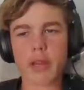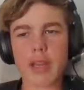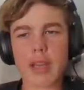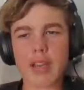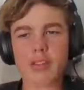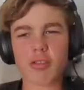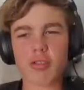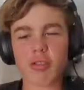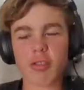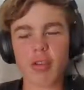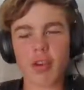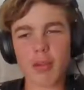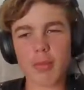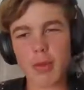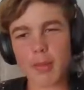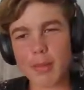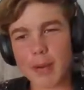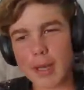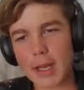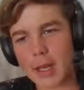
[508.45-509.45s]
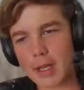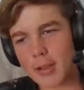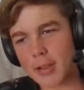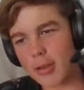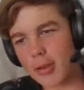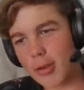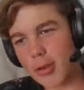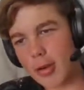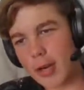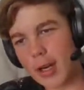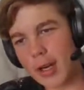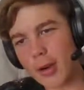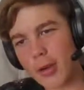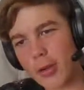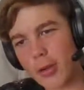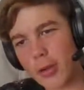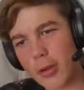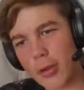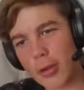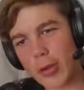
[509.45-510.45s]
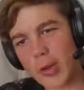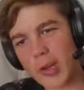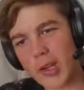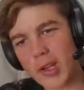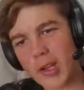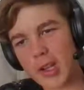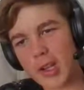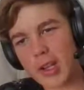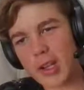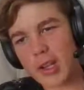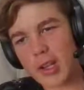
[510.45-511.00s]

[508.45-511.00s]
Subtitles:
guys should try and beat my high score. I got 30.